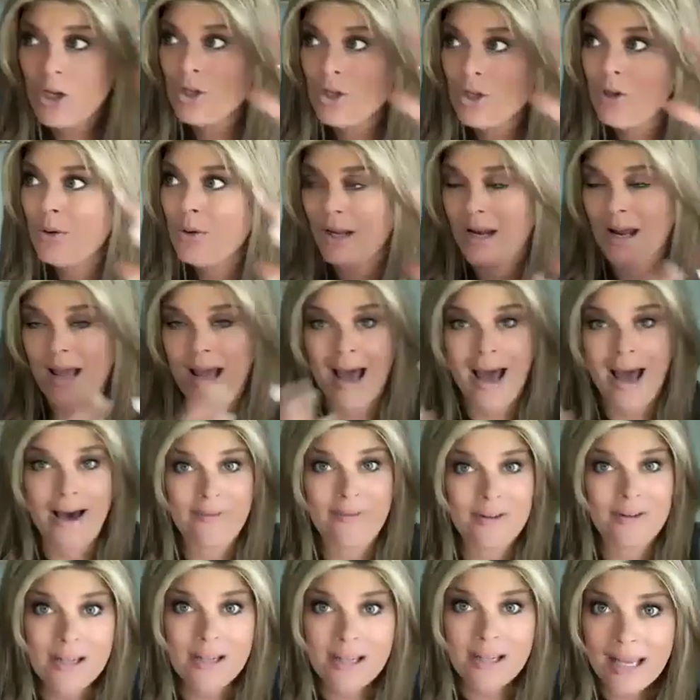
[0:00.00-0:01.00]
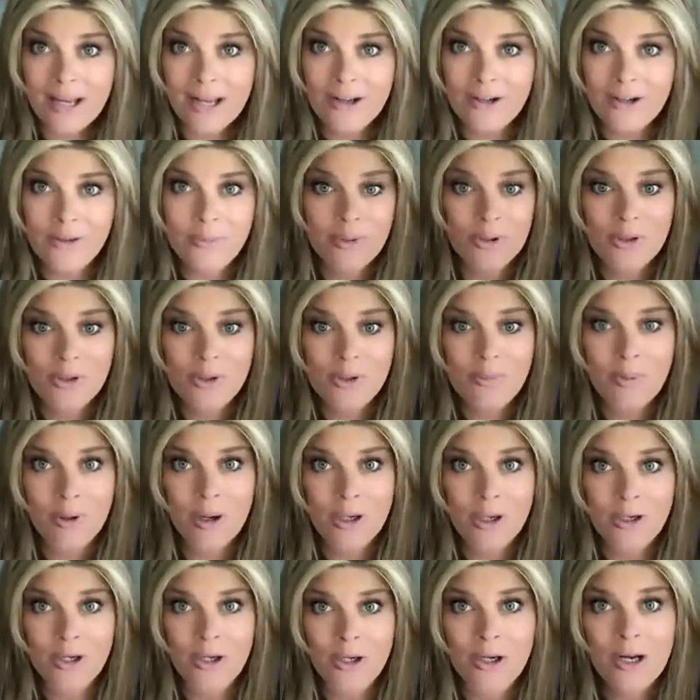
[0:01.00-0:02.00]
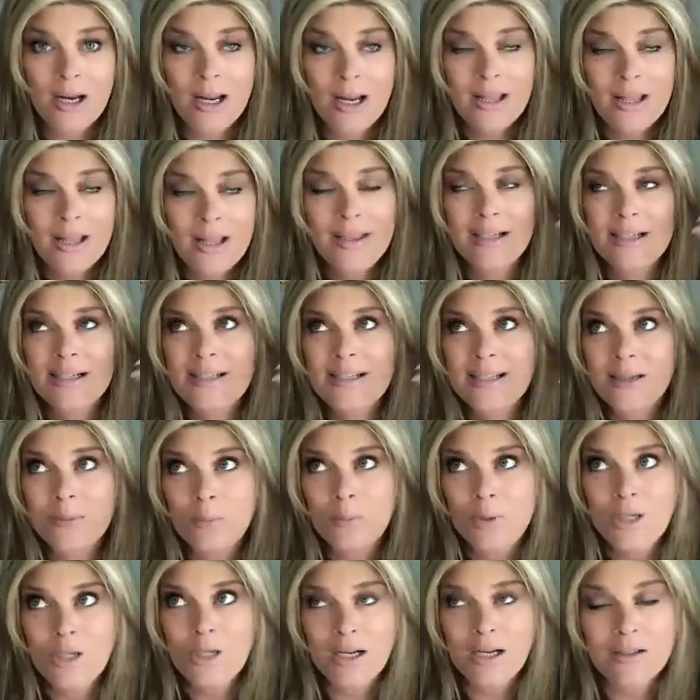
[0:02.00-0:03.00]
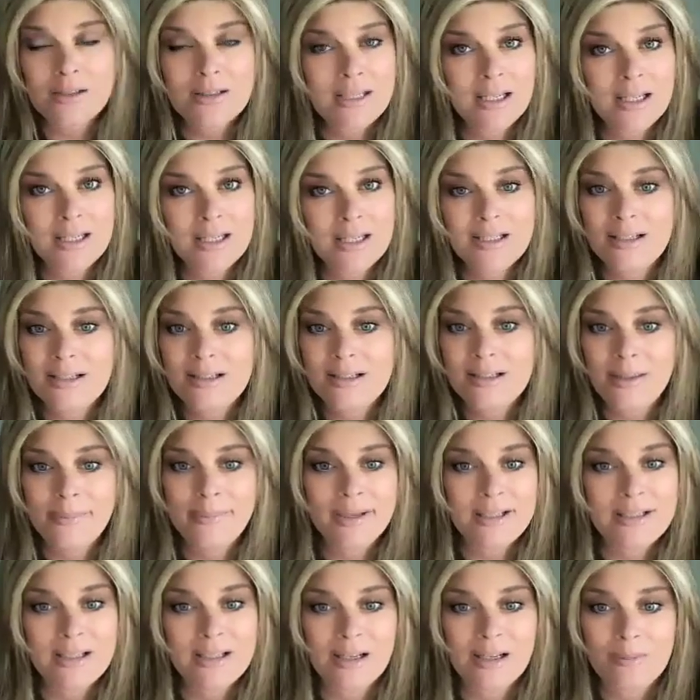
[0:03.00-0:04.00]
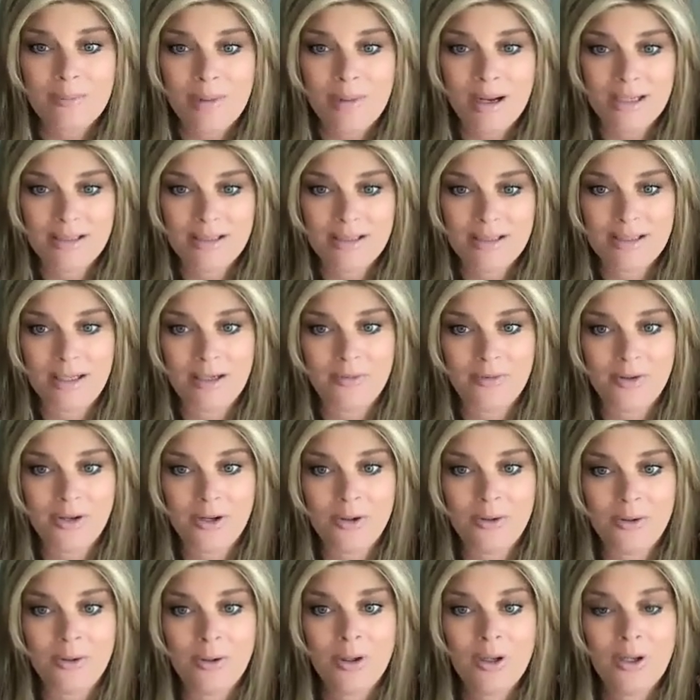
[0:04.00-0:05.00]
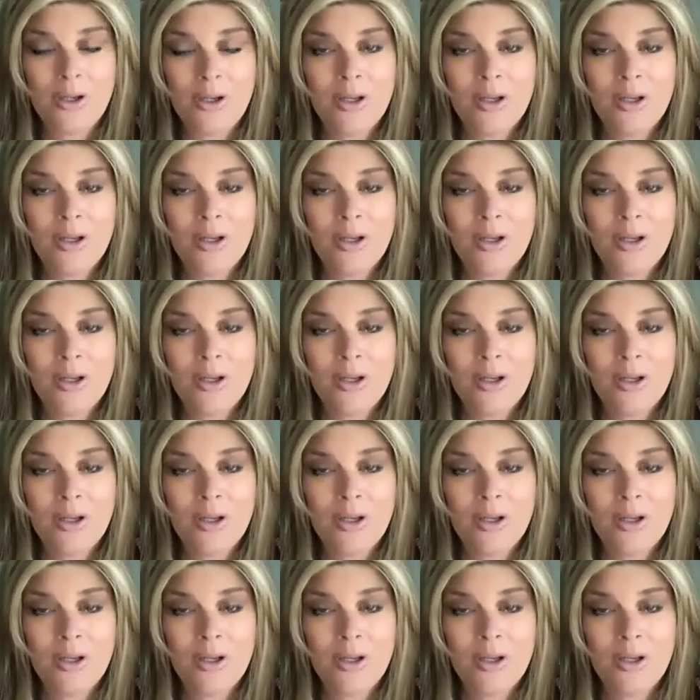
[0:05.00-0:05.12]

You can have an accountability partner that's someone else that has the same exact mindset of you.